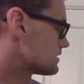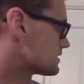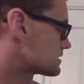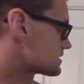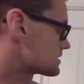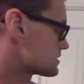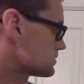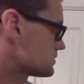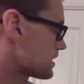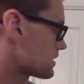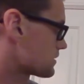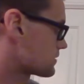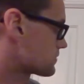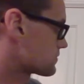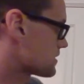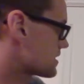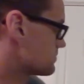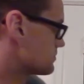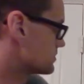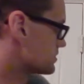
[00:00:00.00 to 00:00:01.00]
still not a
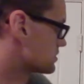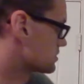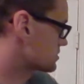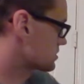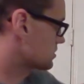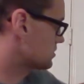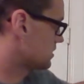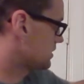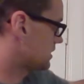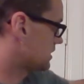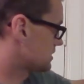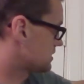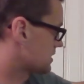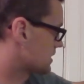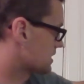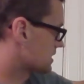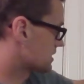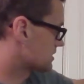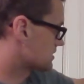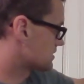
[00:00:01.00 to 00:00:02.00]
threat, but just to go ahead
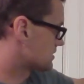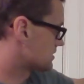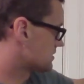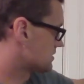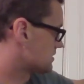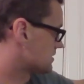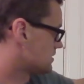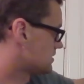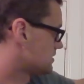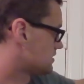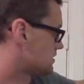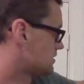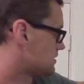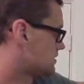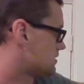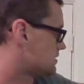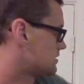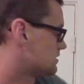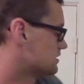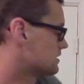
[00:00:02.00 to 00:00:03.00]
and
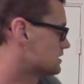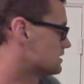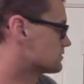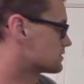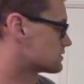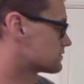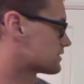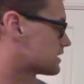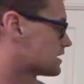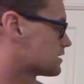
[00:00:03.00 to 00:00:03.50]
get rid of that